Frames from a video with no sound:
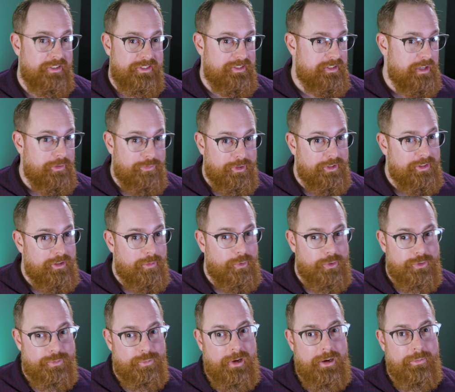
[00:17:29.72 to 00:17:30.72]
that's different than
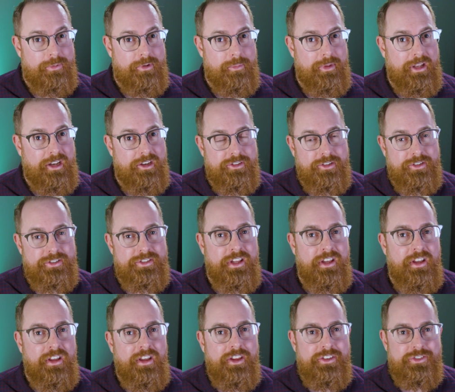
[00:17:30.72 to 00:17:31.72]
most property managers.
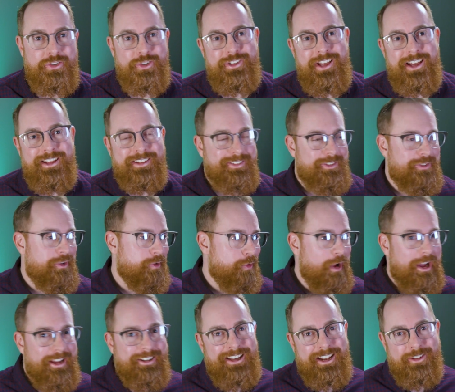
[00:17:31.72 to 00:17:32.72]
So you're
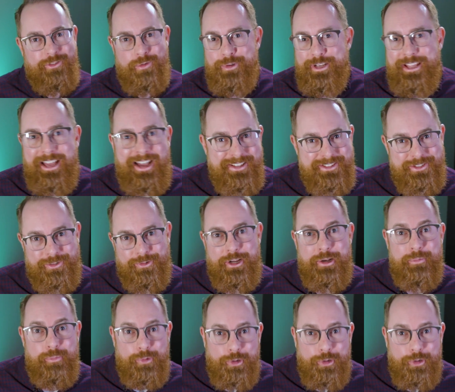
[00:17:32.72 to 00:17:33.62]
right, not everybody has to write a